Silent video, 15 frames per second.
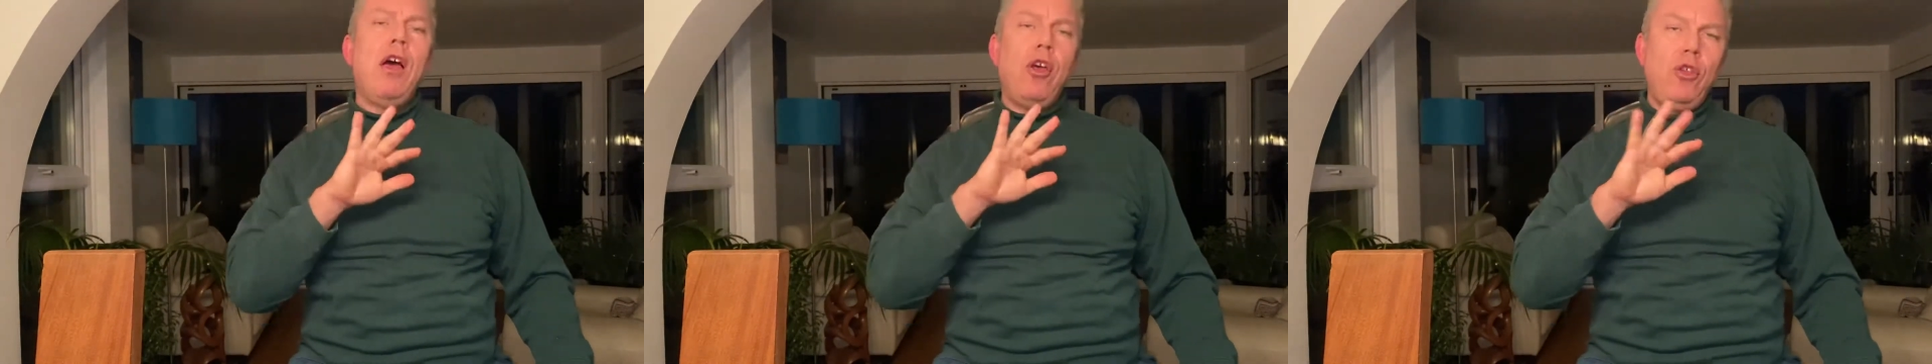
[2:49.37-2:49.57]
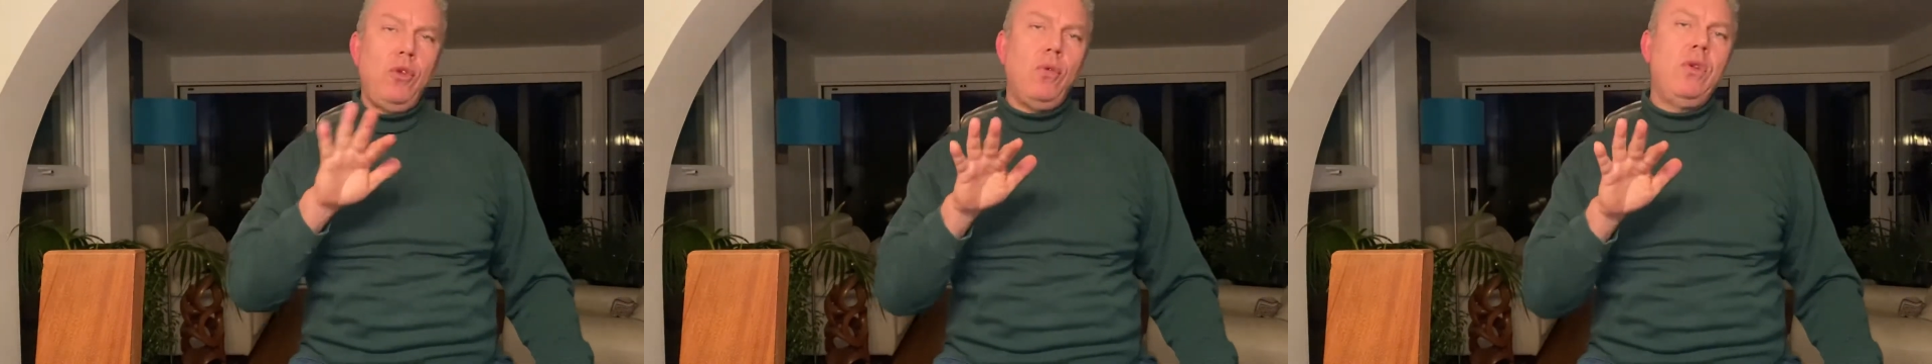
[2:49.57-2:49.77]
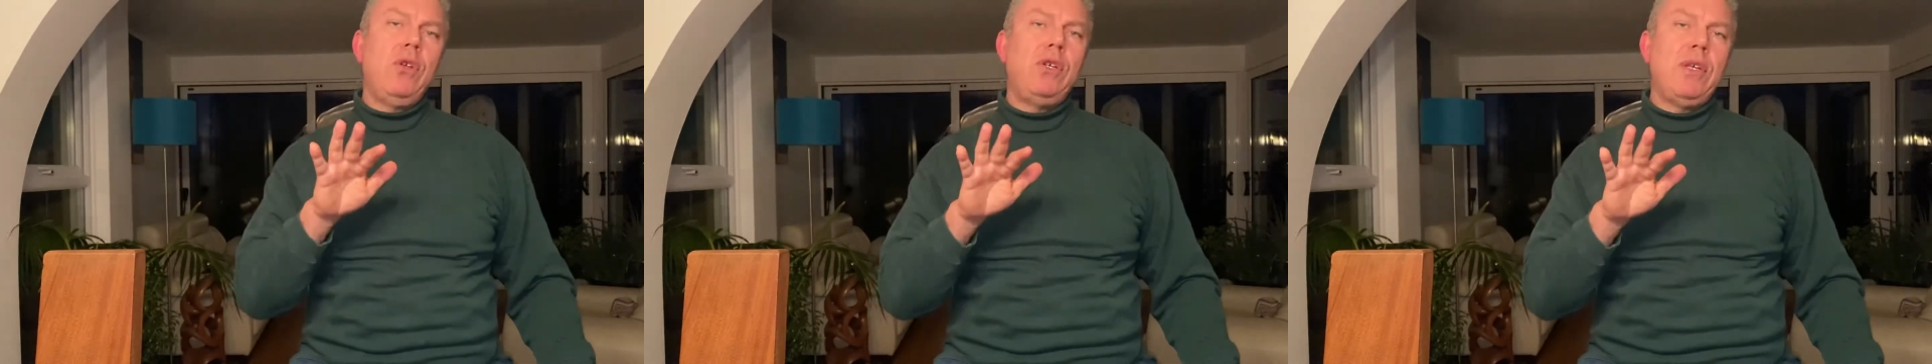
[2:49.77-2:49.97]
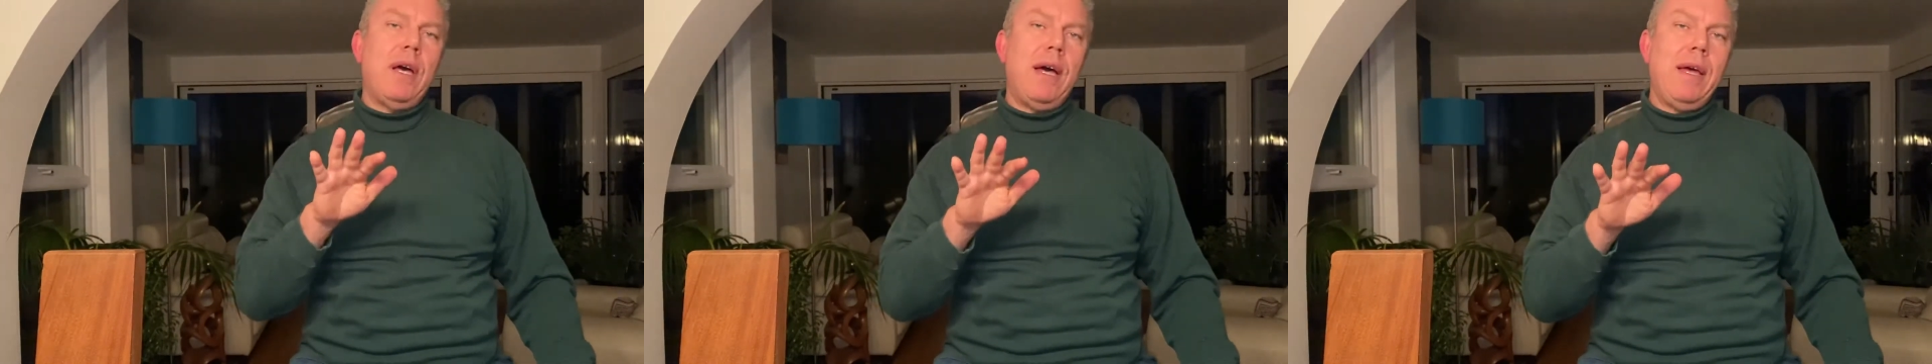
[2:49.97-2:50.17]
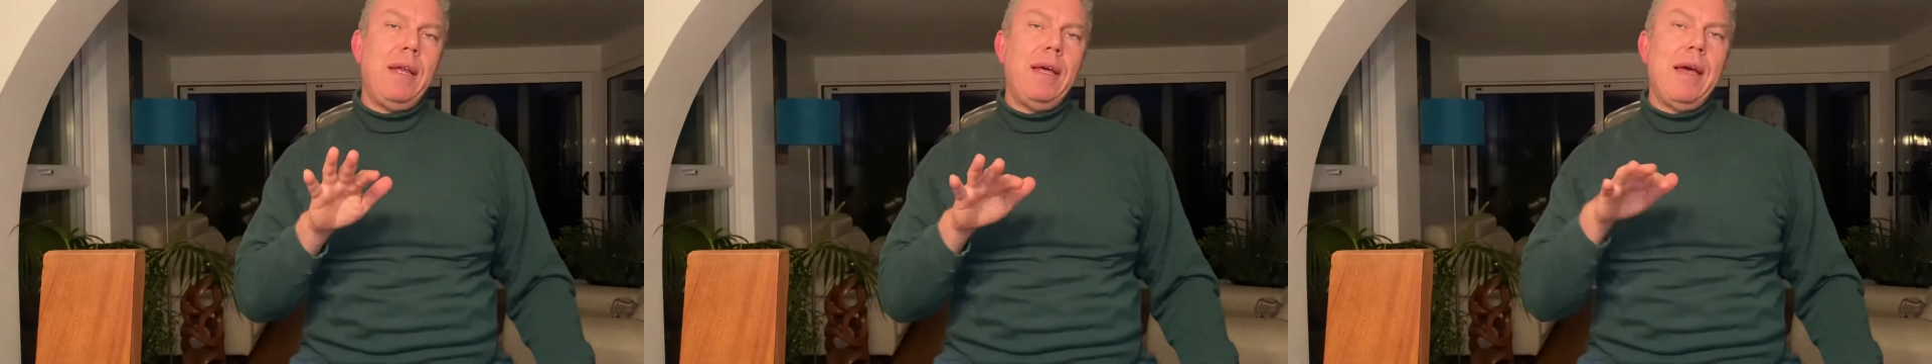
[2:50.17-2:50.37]
You
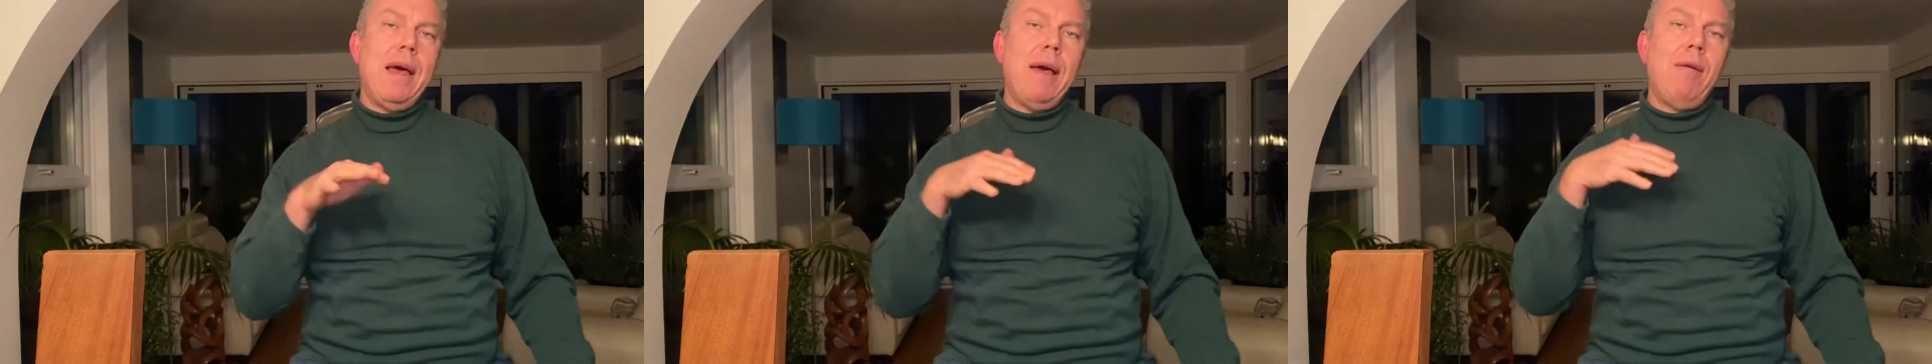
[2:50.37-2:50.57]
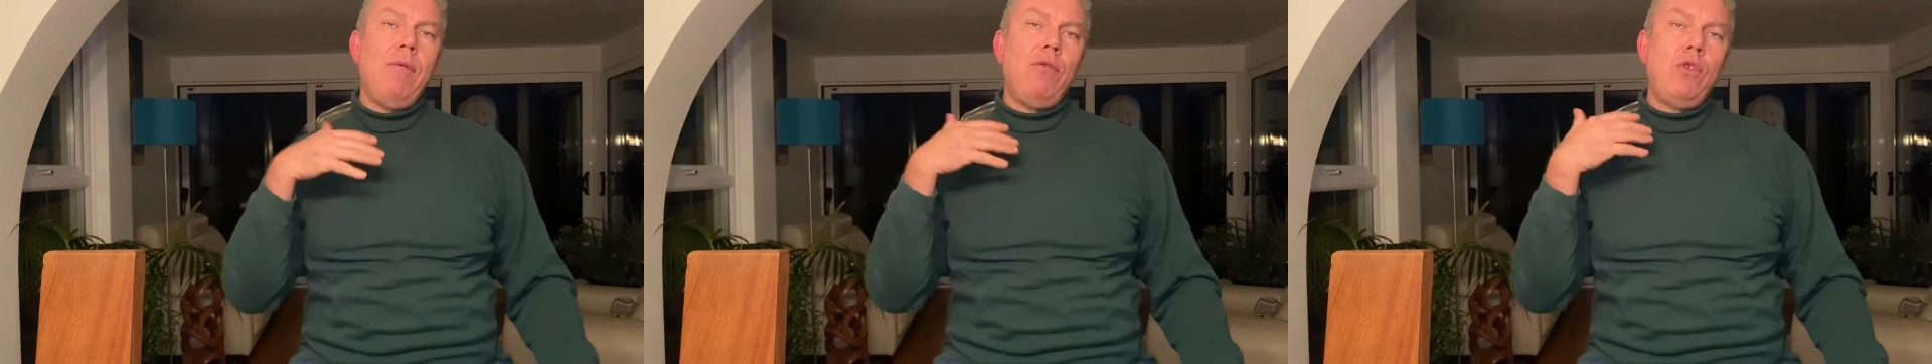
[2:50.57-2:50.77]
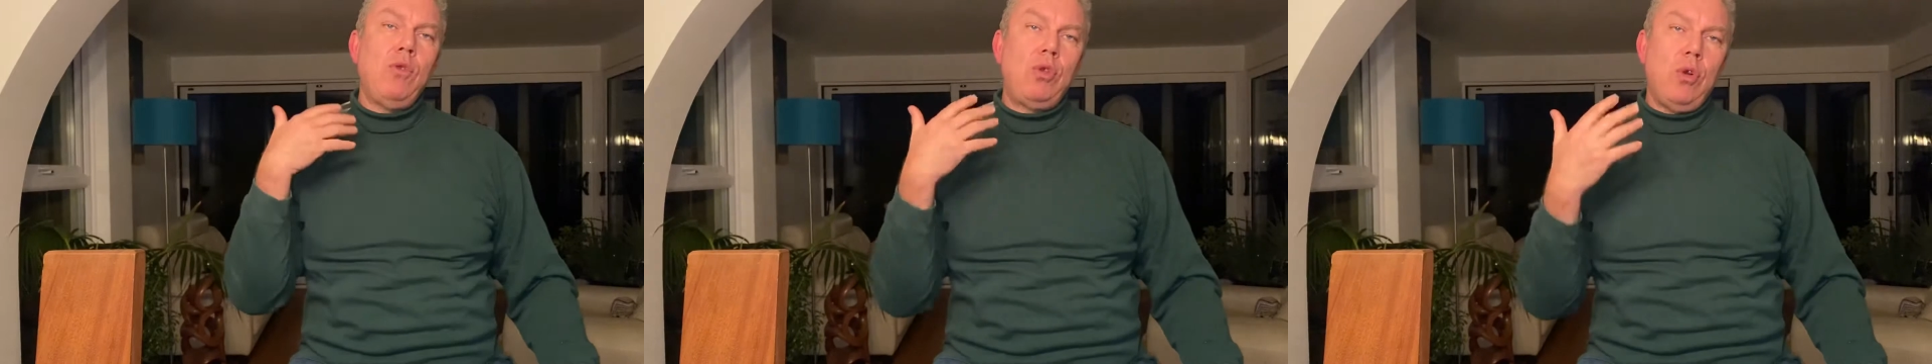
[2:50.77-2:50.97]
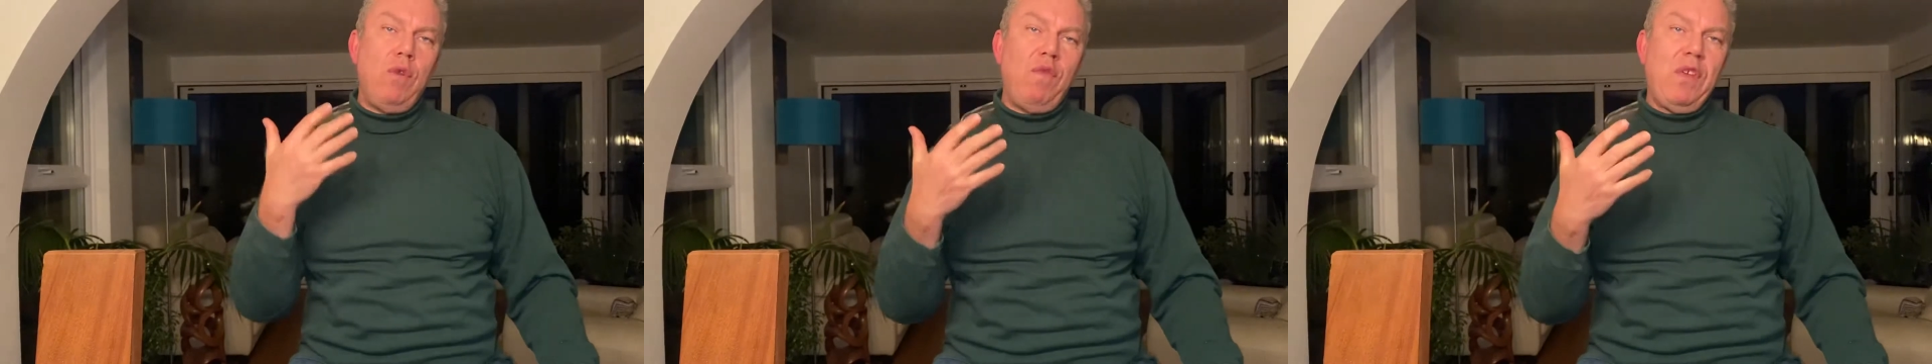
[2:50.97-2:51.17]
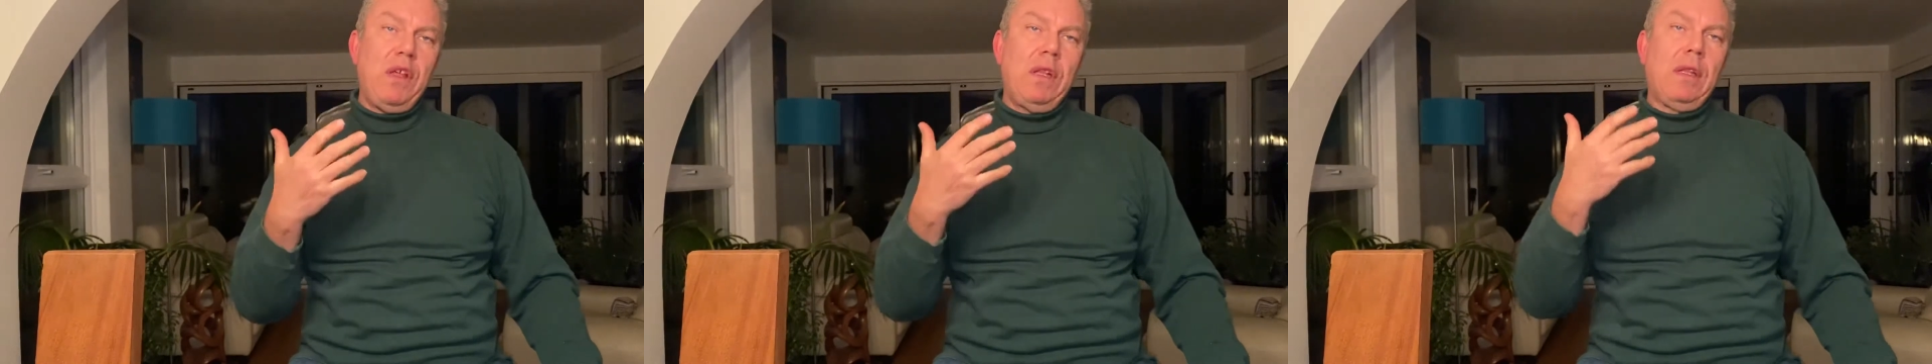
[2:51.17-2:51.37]
decide. You should
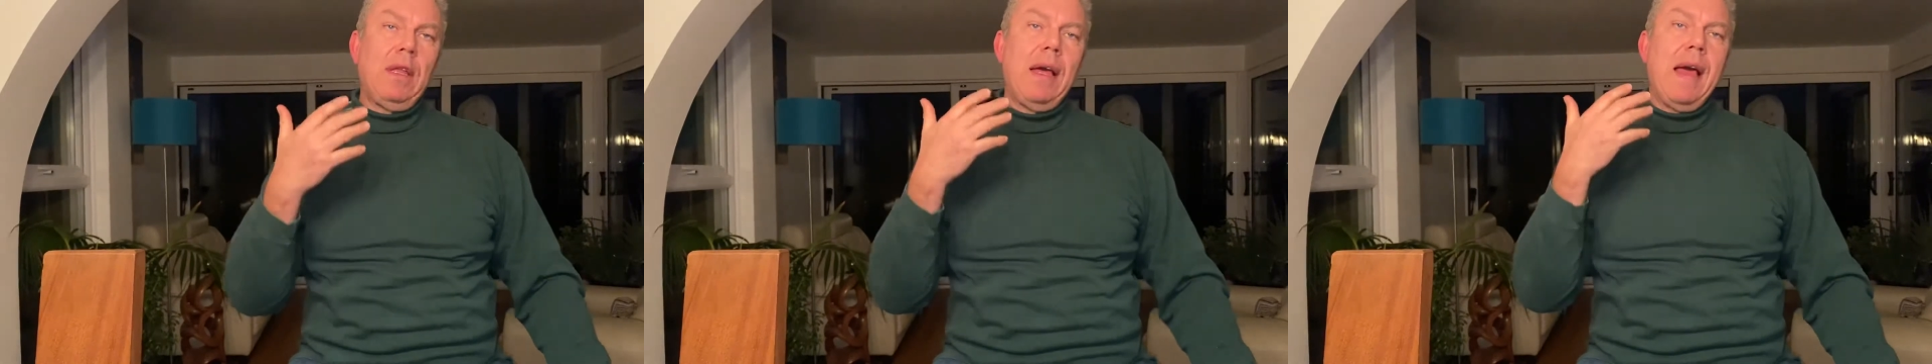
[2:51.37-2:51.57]
feel